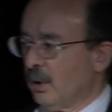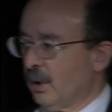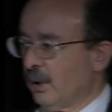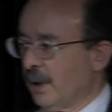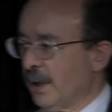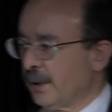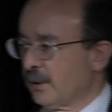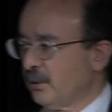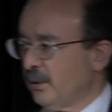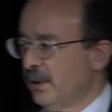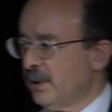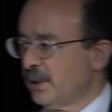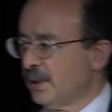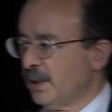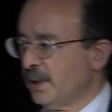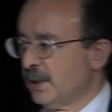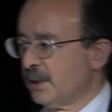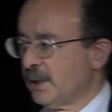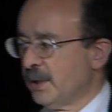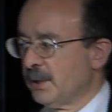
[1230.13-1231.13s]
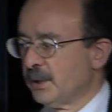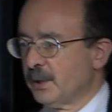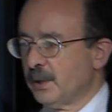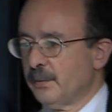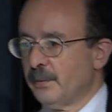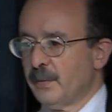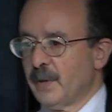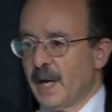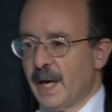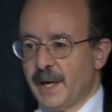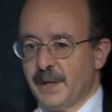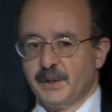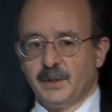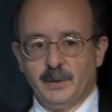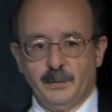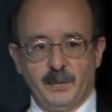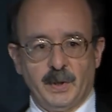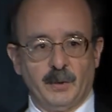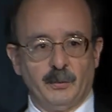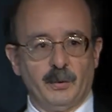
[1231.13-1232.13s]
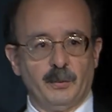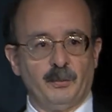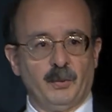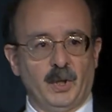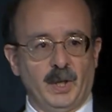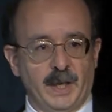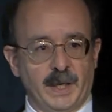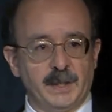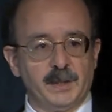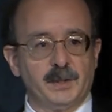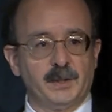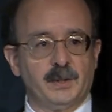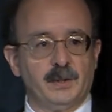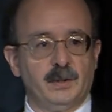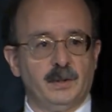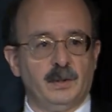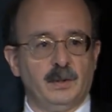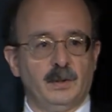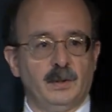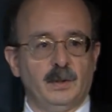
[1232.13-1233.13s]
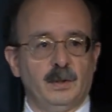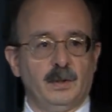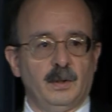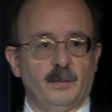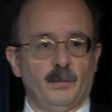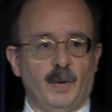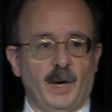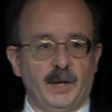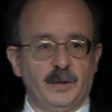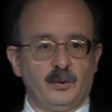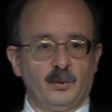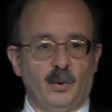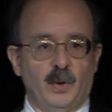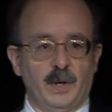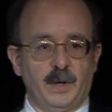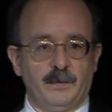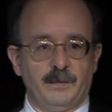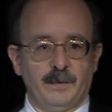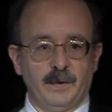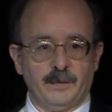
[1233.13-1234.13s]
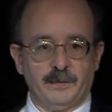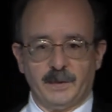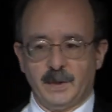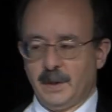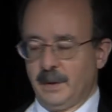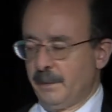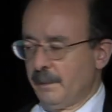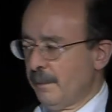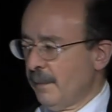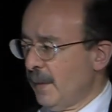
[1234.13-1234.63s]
electricity system has to be replaced by 2050.